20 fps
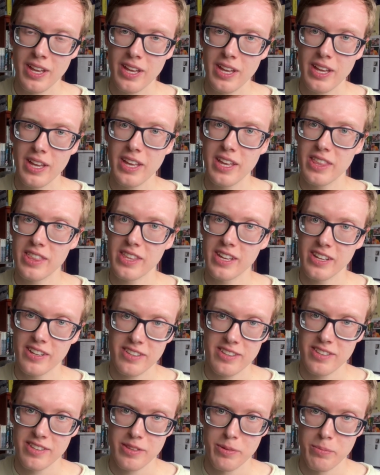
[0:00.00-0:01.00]
he
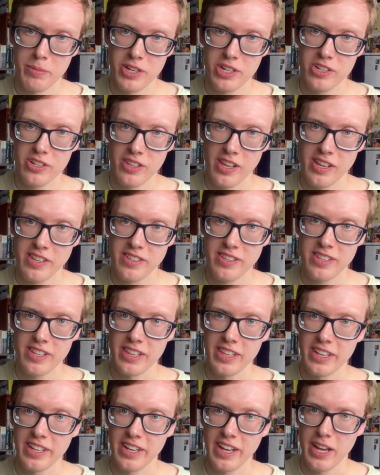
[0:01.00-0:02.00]
thinks is a much less
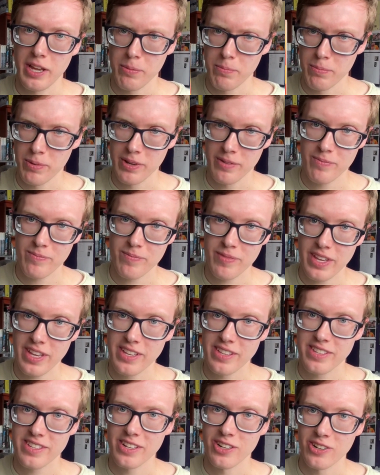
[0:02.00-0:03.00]
silly name, but he
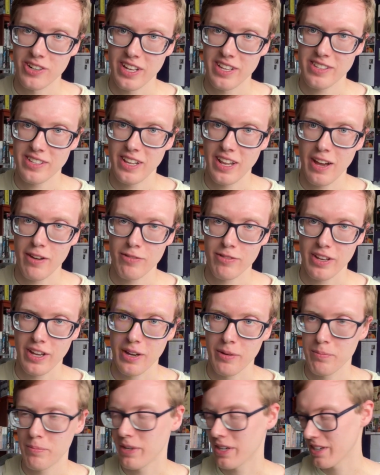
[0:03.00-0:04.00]
still gets laughed at
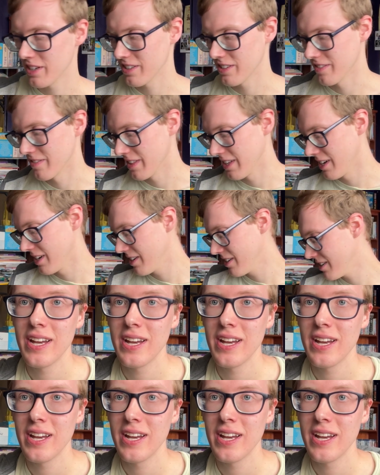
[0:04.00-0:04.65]
because of that.